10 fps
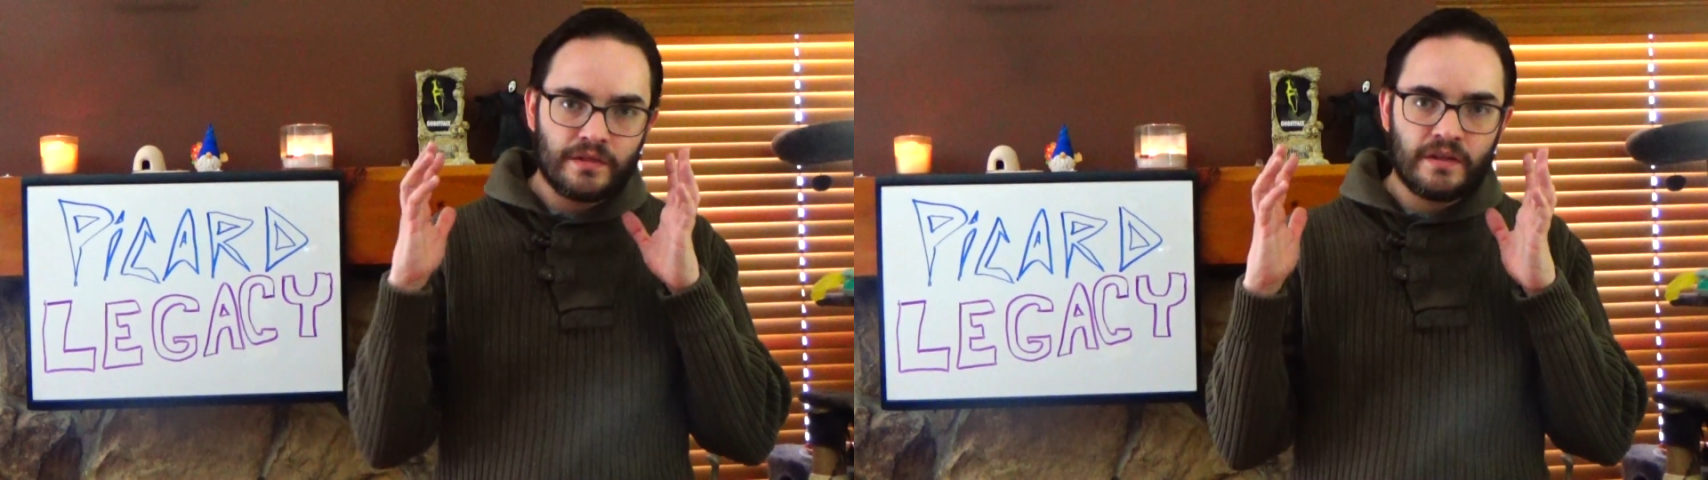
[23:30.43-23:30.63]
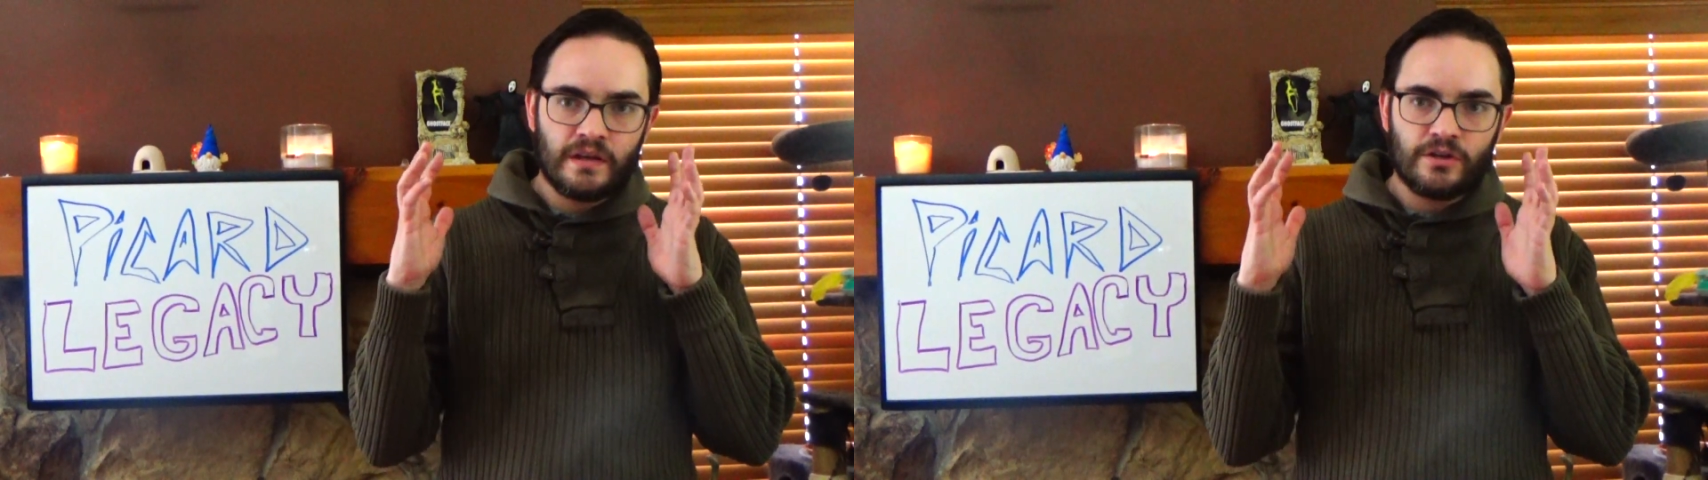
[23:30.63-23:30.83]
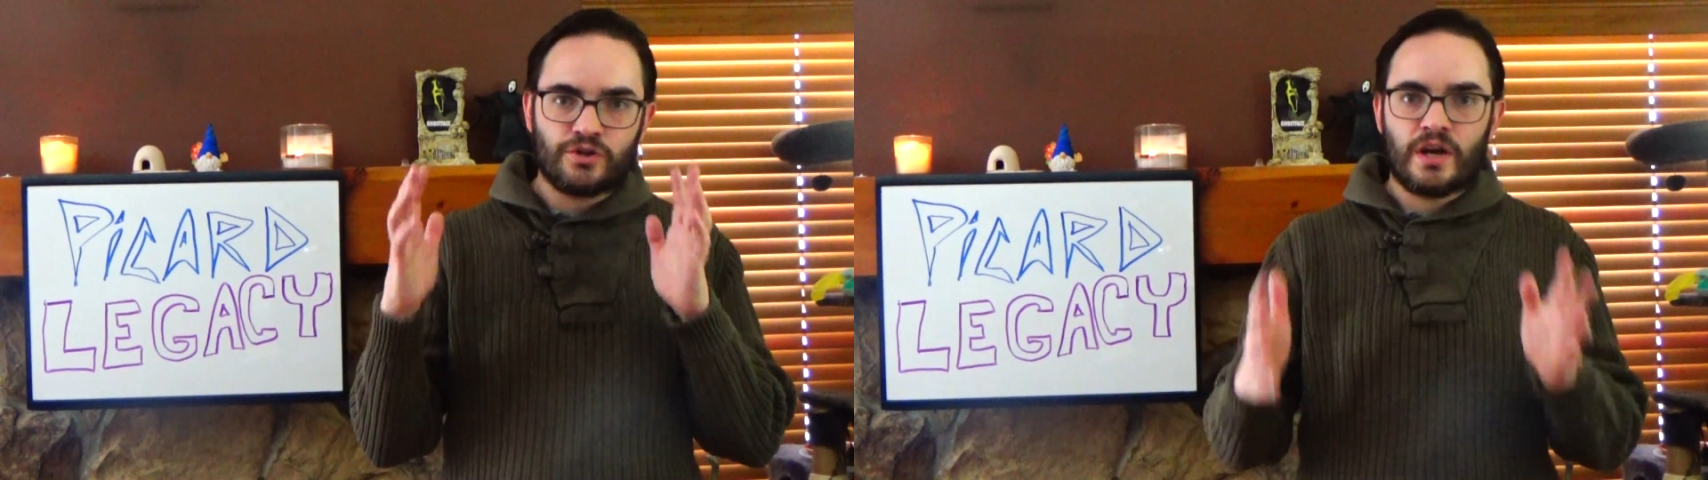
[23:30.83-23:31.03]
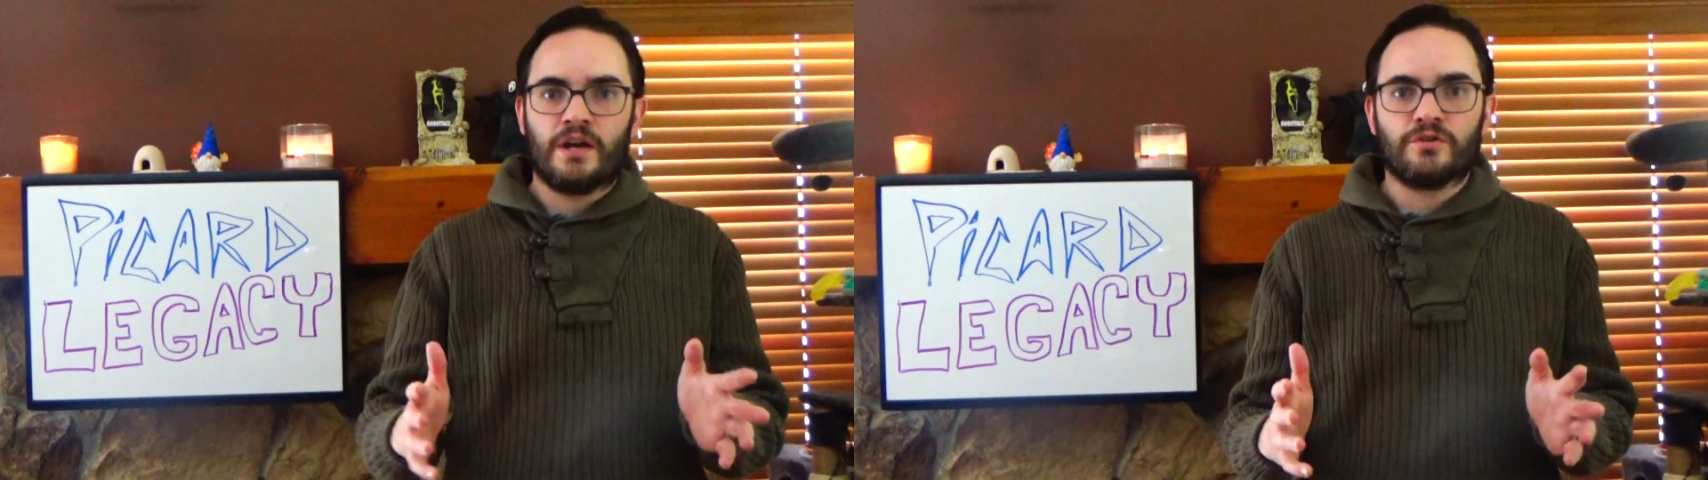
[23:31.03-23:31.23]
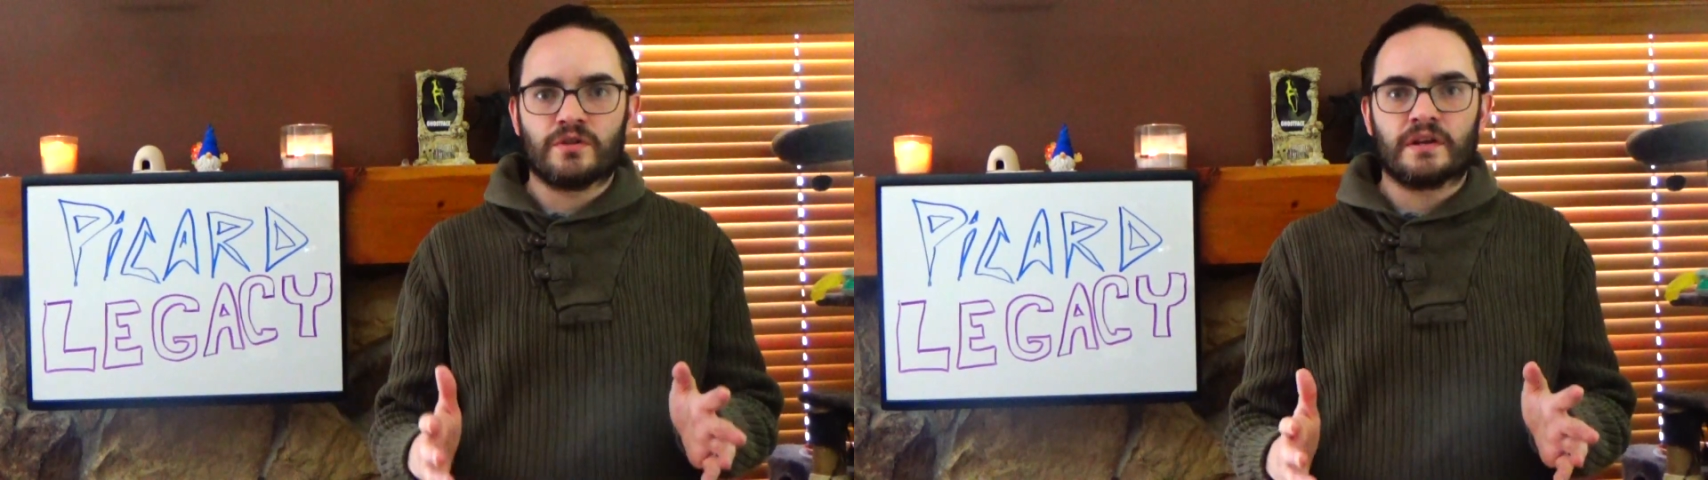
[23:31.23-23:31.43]
the
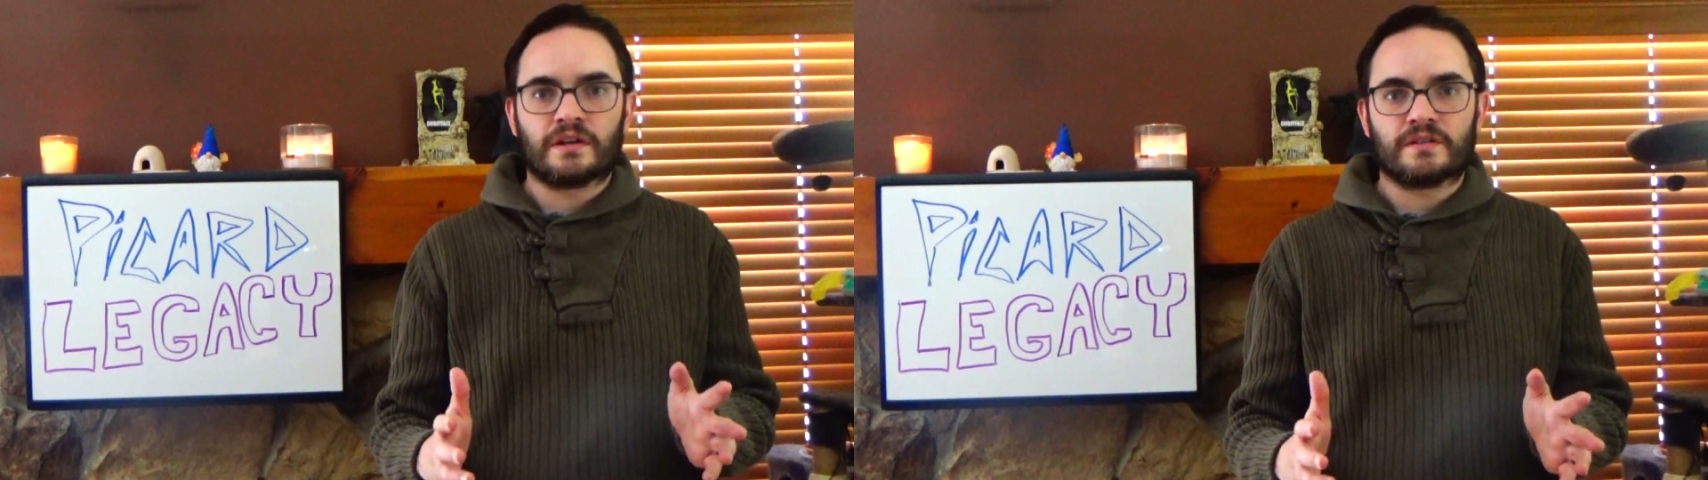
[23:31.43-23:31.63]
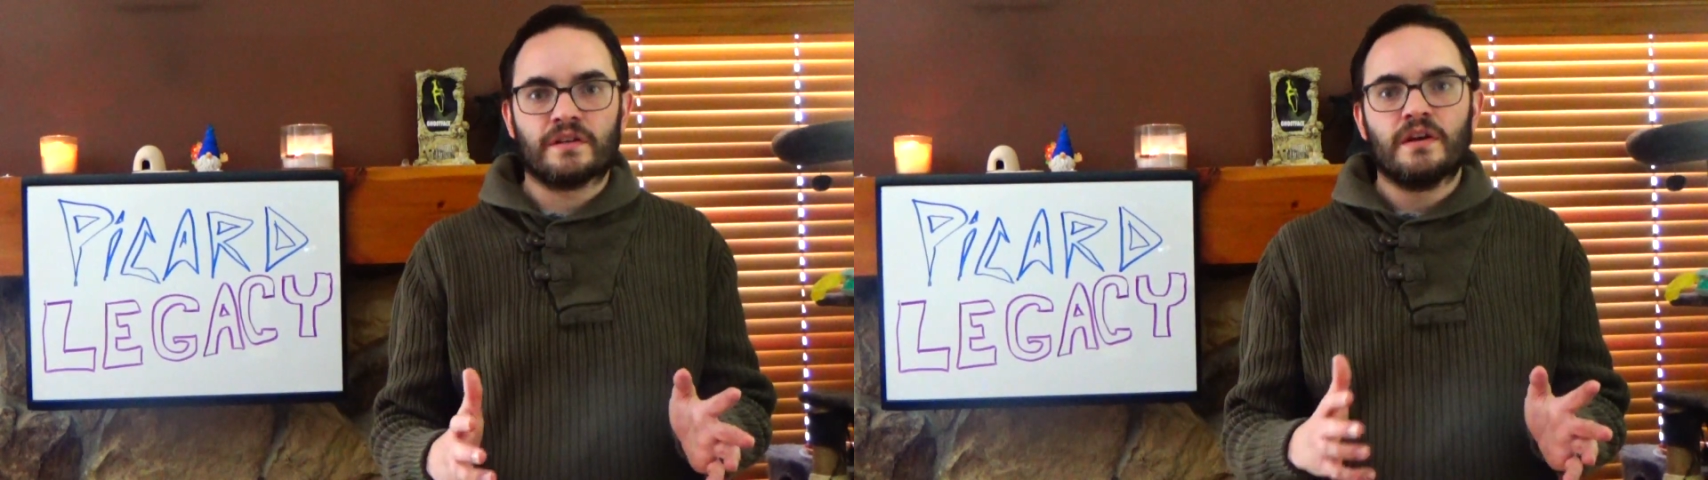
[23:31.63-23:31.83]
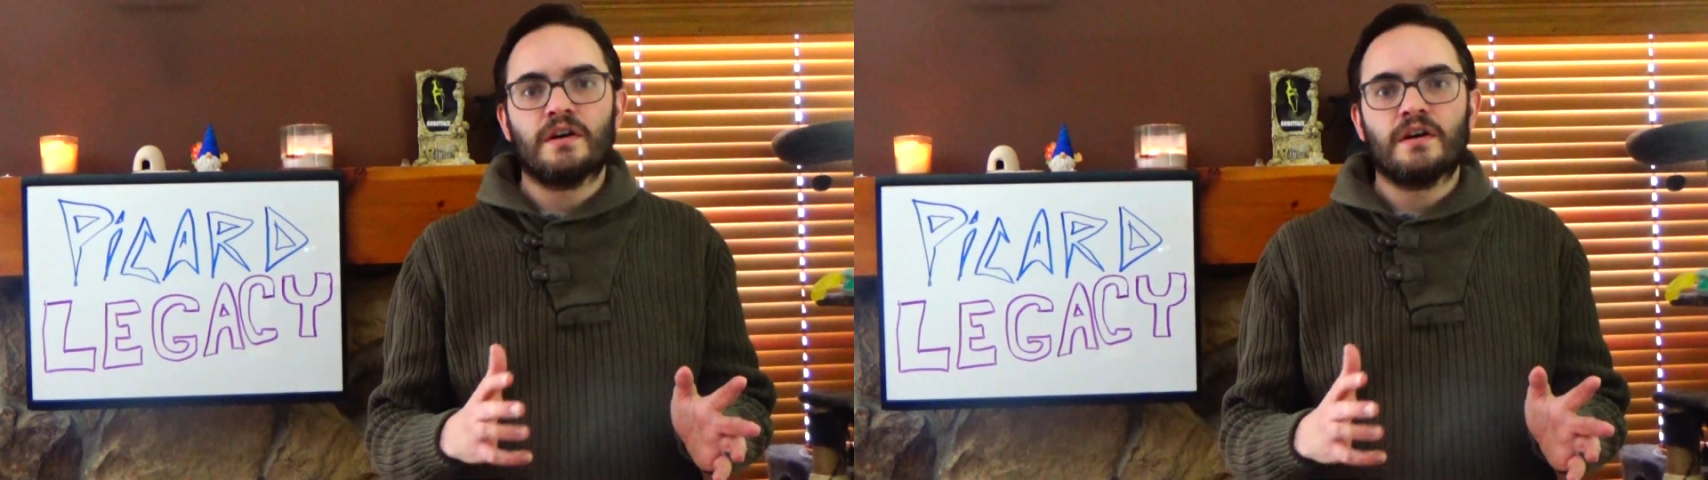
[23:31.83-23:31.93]
changelings,